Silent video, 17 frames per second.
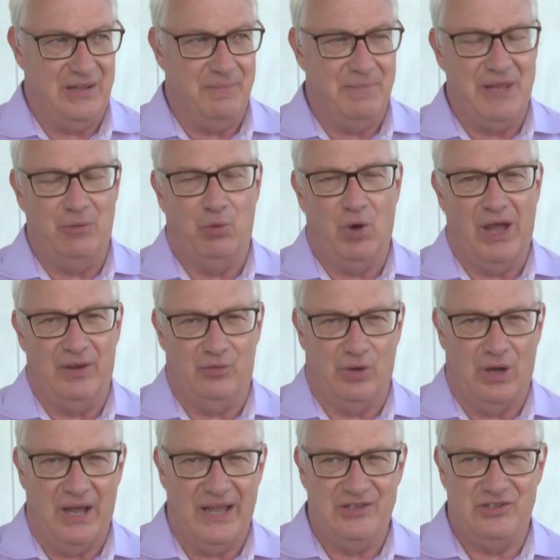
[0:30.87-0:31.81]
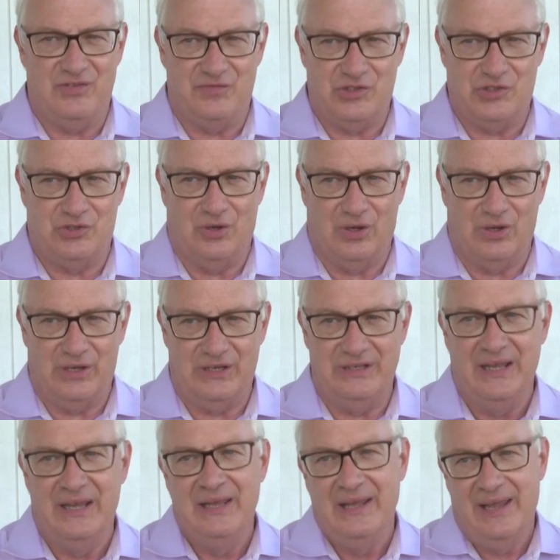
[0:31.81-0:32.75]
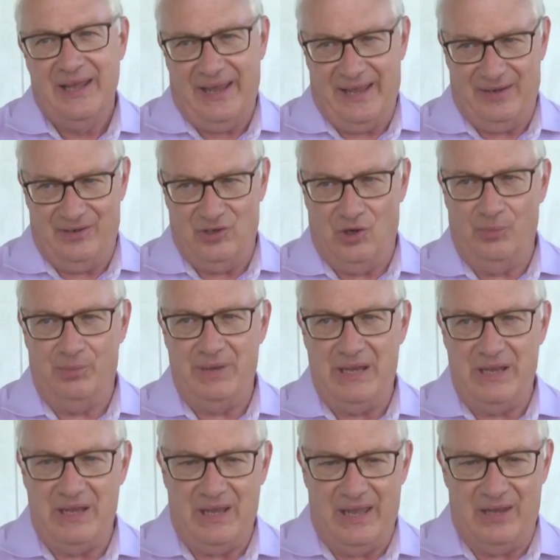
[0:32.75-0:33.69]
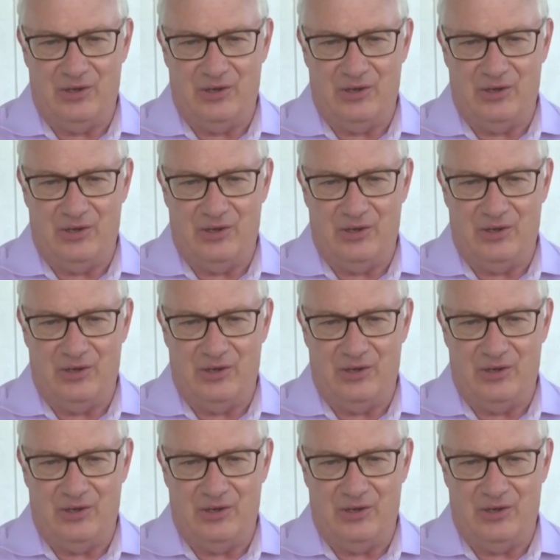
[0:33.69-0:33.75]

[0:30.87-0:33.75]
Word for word: The Midway rides have started, and there will be uh,